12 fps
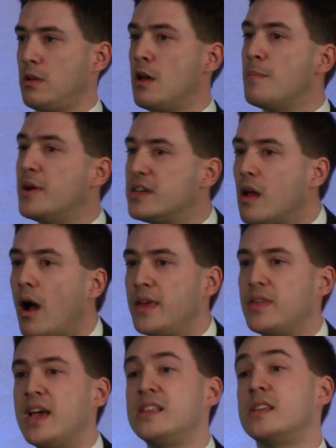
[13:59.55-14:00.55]
But neither
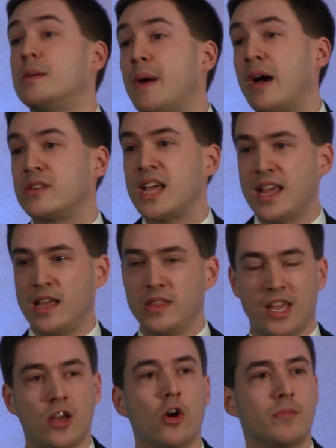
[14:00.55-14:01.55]
is it about taking the
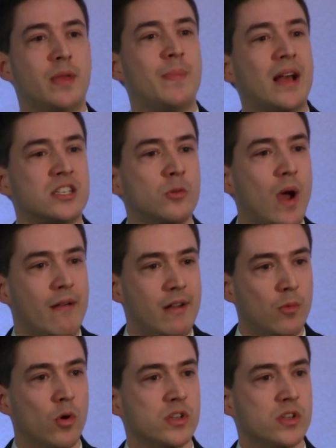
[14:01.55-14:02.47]
economy back to where it was